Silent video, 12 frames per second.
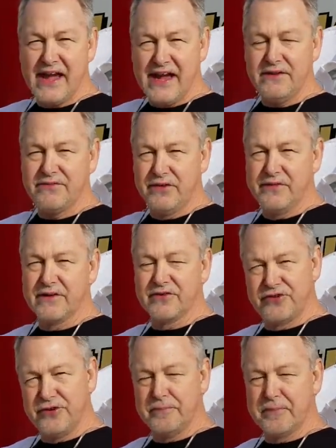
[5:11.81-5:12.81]
ate through their
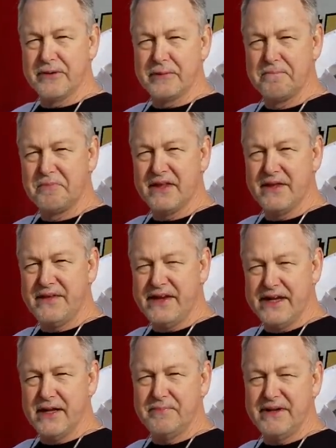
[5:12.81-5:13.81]
super. They
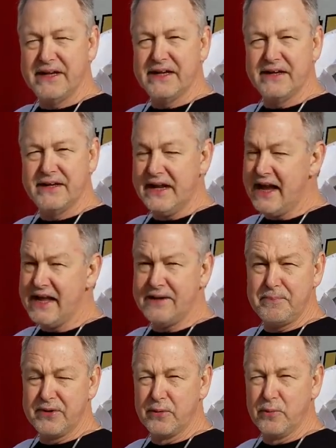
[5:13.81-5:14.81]
emptied it, and I had to
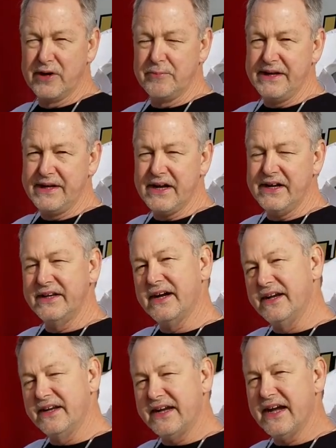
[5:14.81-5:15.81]
put a winter bee kind
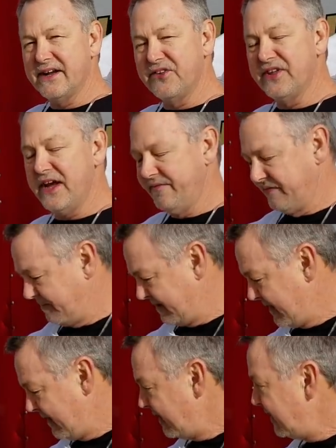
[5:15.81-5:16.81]
on to kind of save them.
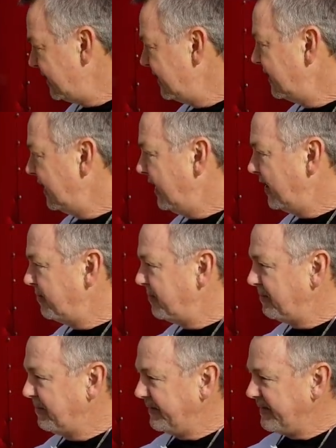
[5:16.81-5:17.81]
Um,
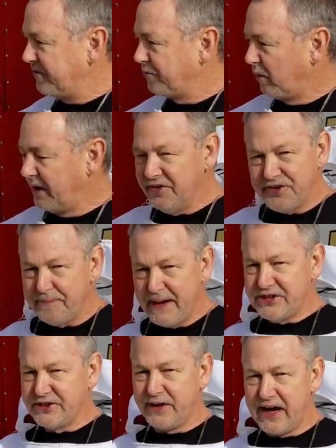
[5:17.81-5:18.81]
but this one
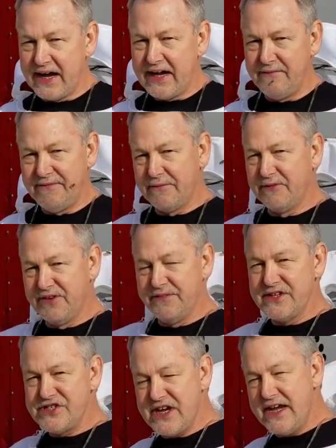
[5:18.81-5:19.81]
special hive that was in
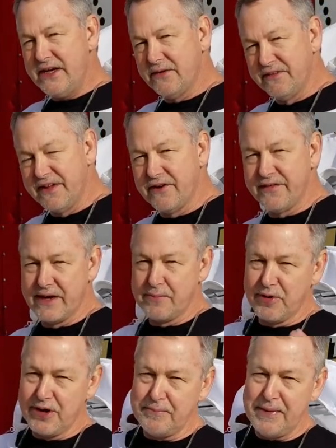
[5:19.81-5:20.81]
the shade over there that I
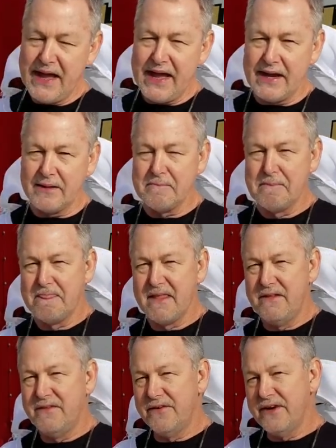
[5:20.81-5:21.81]
brought back,
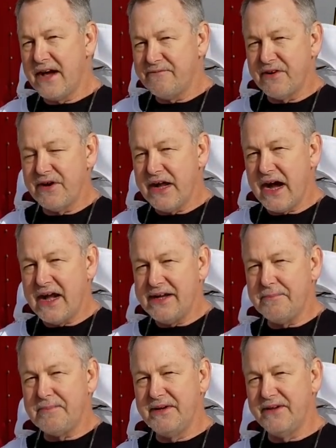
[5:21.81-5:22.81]
they're not very high
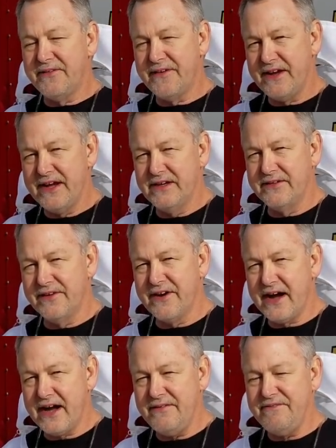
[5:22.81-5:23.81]
up in the end of their
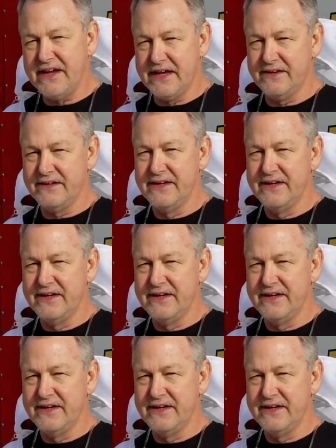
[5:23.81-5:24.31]
hive yet.